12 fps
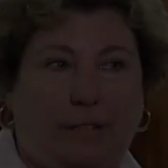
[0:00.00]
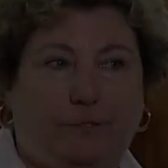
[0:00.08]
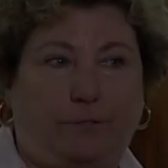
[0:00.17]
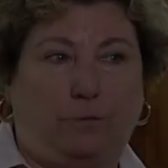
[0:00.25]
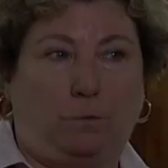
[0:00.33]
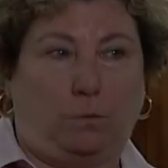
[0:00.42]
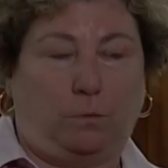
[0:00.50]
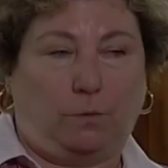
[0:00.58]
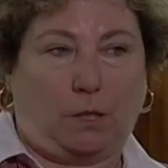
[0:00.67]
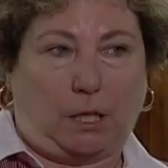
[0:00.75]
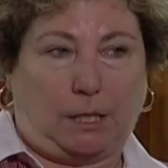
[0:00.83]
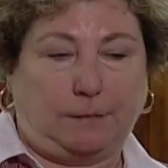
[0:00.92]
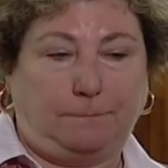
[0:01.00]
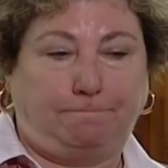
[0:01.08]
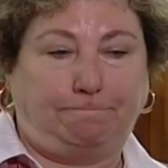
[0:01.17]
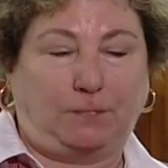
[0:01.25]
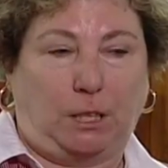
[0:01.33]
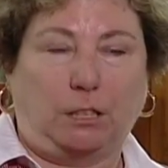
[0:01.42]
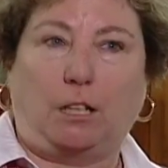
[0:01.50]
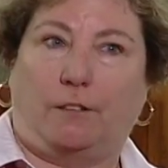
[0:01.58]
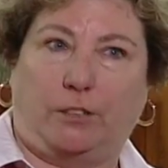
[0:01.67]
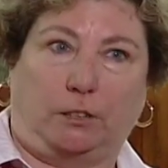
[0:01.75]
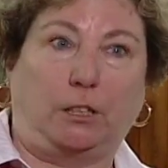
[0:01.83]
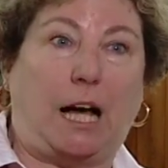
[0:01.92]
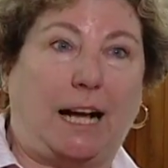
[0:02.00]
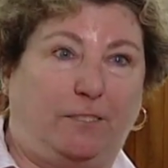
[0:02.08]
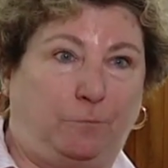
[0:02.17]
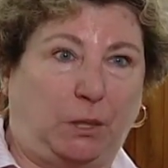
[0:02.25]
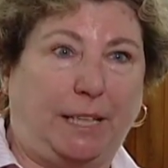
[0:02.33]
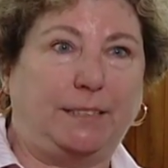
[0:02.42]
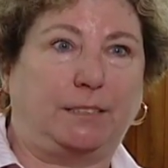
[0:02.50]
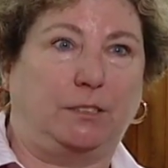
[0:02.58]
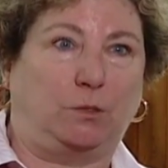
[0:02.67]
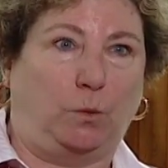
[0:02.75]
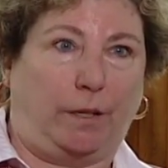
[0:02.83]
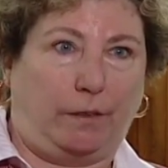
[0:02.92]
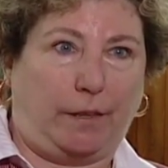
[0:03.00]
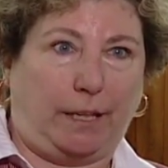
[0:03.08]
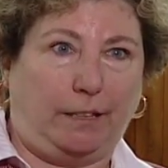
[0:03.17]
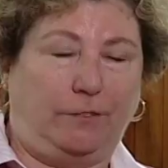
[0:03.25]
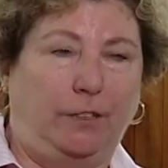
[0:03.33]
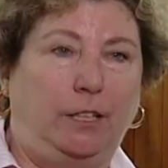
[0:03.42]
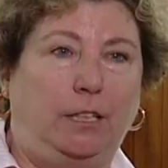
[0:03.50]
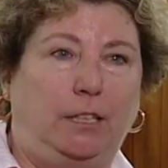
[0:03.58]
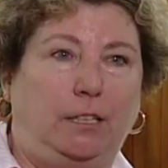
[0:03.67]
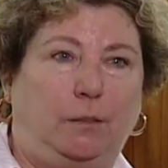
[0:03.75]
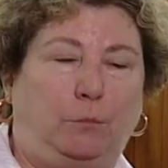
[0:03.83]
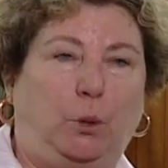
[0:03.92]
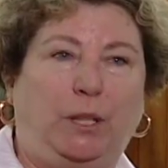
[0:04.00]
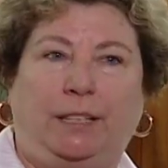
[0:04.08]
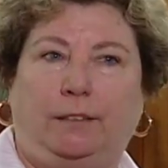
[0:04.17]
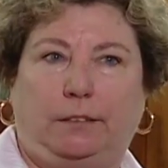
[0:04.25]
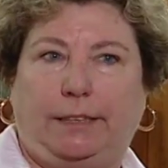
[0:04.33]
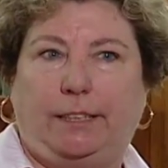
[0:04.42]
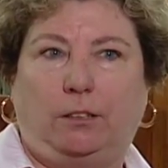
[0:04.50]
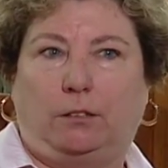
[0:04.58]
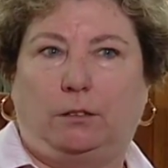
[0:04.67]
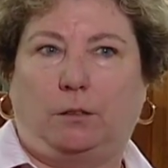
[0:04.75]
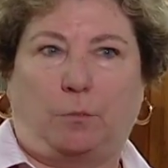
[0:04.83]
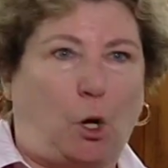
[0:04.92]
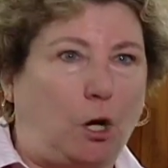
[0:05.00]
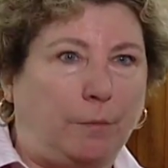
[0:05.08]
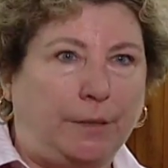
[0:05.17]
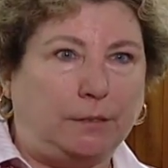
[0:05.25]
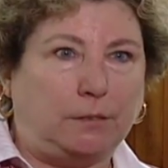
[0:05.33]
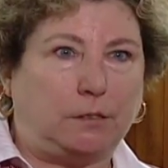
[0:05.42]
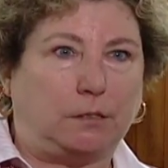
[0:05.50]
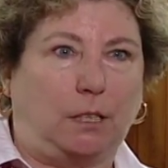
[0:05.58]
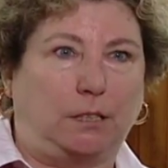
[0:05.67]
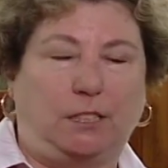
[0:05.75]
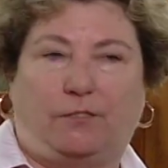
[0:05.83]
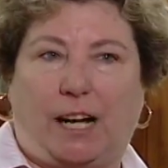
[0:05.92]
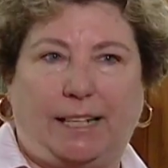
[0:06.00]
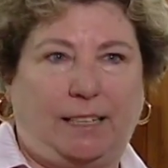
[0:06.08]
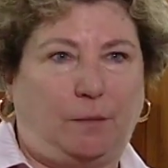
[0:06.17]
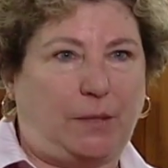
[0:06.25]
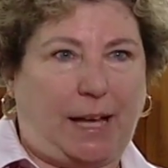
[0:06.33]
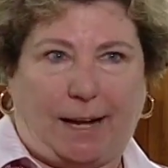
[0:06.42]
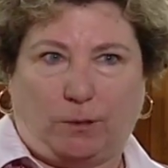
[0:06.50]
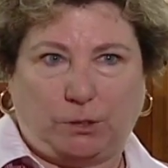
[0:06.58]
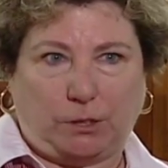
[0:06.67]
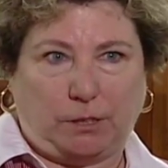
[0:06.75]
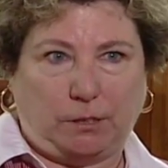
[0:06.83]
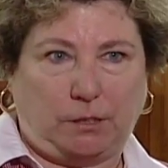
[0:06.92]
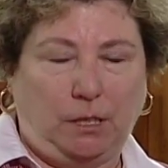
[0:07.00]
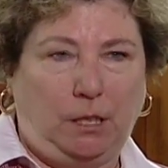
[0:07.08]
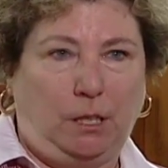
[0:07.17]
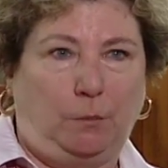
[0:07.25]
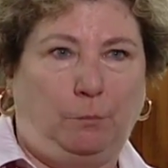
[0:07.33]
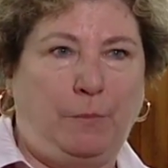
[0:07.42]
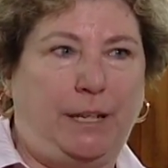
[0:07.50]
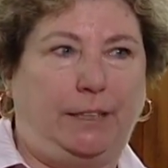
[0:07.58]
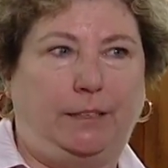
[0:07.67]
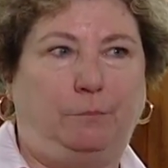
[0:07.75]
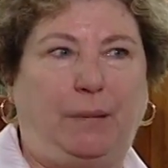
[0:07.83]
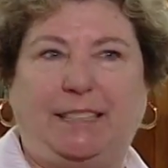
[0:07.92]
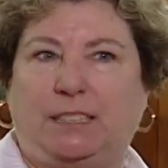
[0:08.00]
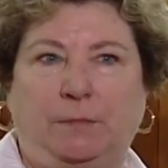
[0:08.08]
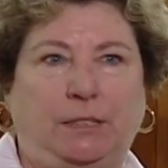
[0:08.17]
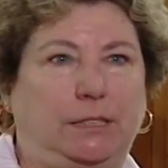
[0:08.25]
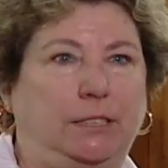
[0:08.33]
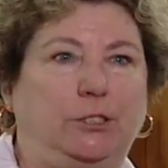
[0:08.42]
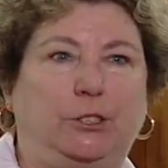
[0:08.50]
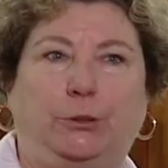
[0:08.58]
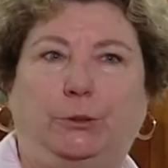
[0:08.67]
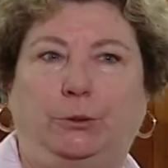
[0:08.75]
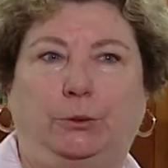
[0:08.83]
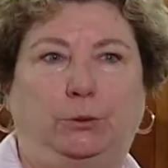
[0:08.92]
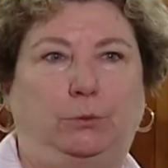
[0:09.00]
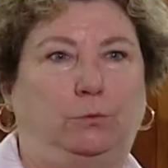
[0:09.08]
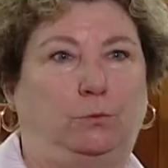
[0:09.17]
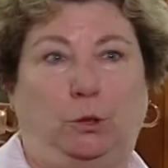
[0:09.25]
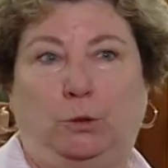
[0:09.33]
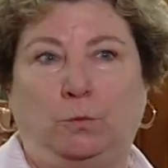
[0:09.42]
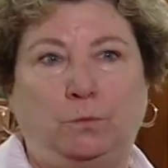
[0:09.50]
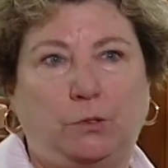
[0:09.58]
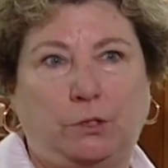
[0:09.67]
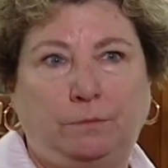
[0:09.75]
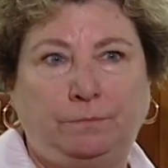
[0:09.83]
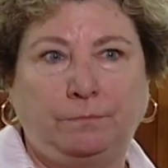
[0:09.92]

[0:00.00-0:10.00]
they've uncovered a lot of places where they've put in illegal apartments, divided up the houses, made basements into rooms,